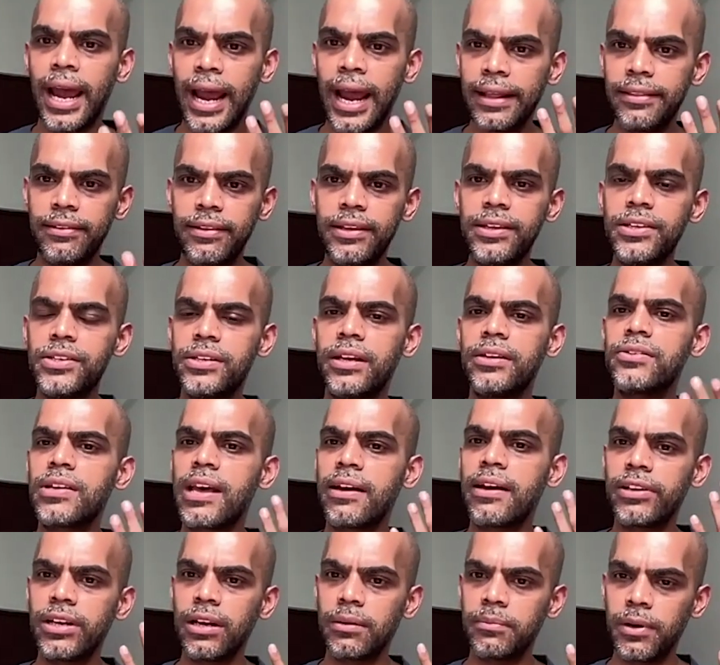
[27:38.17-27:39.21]
And these states
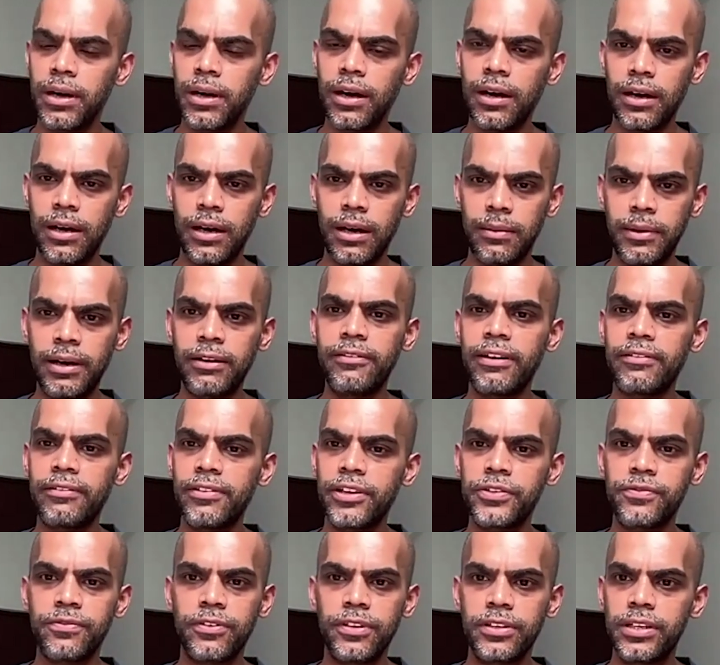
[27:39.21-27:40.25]
have an above
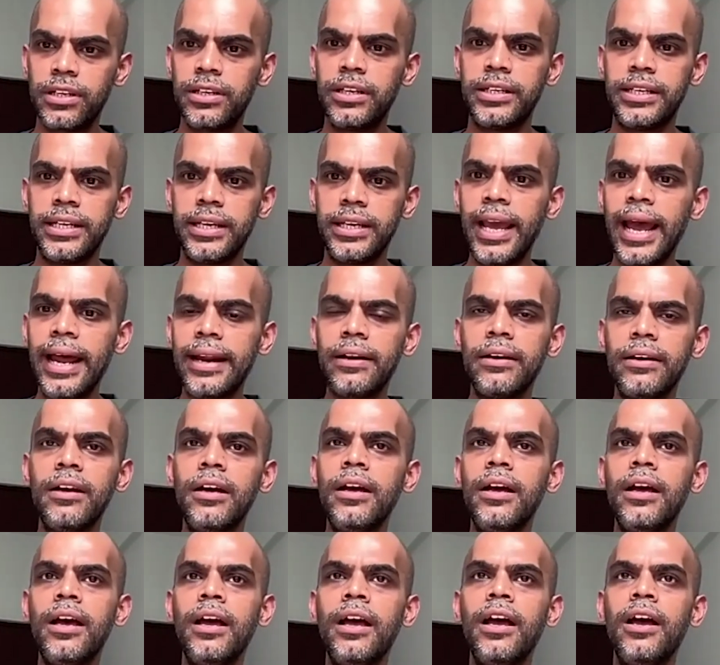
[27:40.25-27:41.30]
average fertility. And
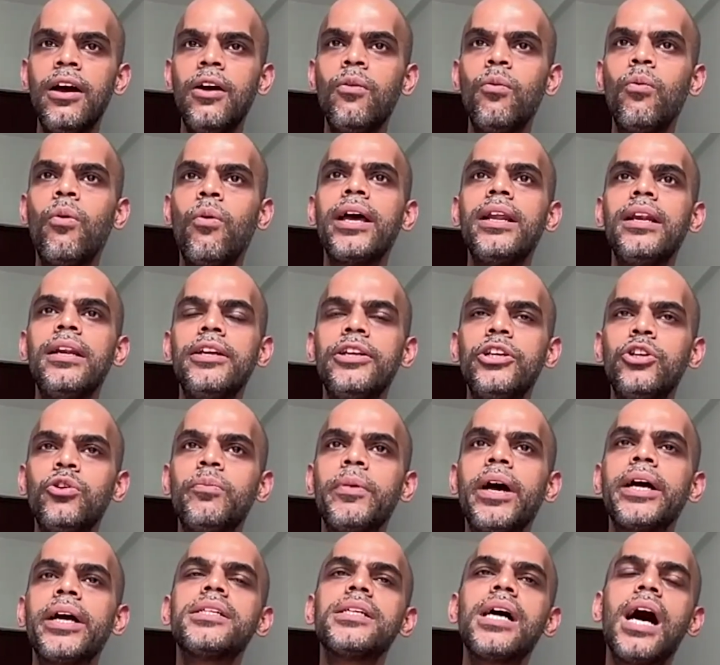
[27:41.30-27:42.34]
while you
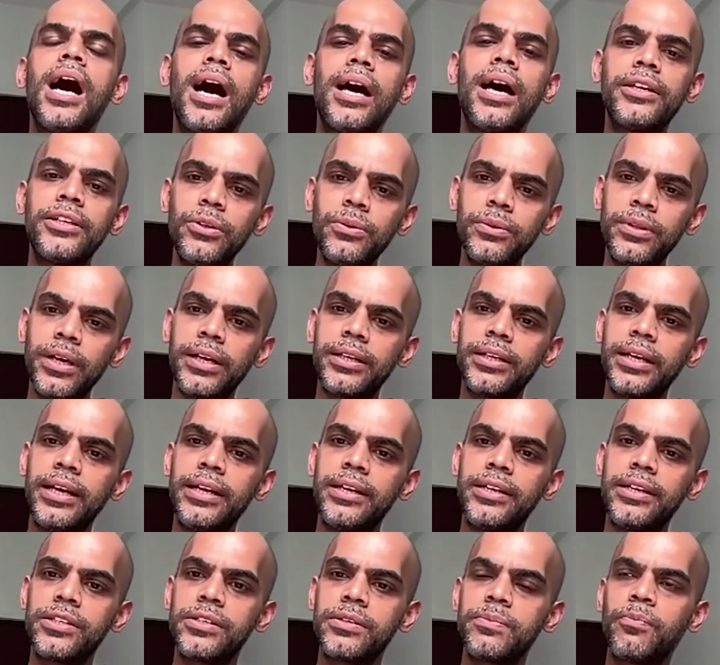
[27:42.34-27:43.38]
might argue that
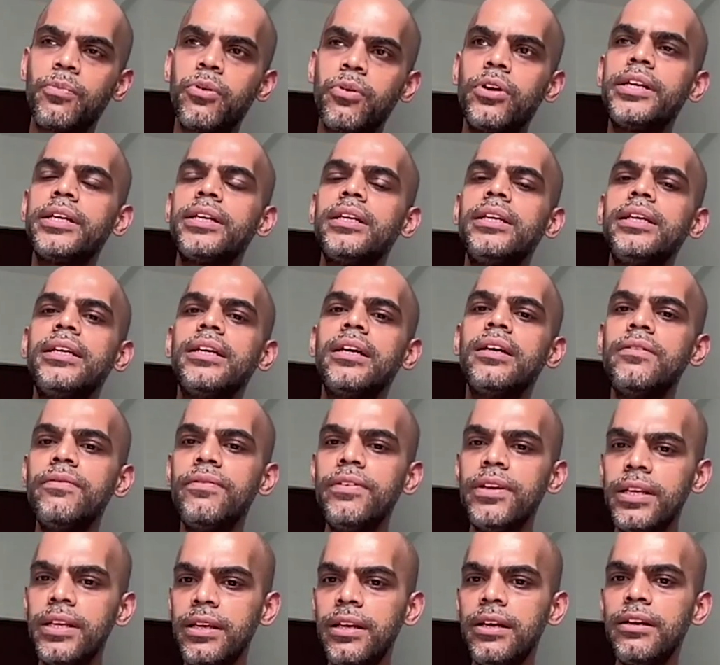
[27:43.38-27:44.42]
it is politically
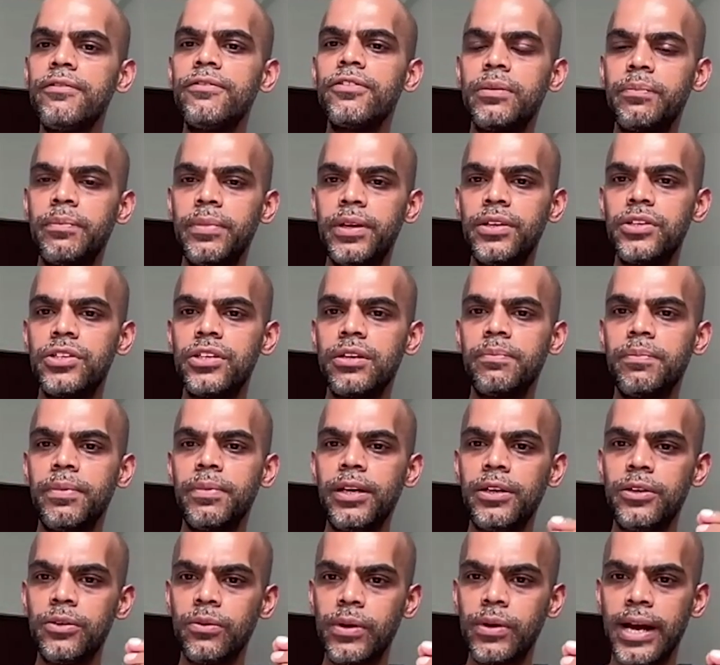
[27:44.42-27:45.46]
convenient for the
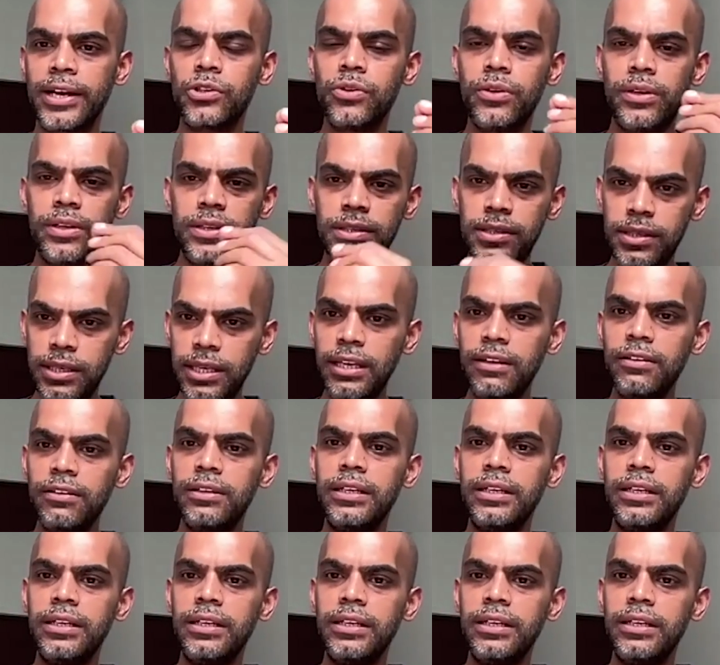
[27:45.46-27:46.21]
BJP to actually seek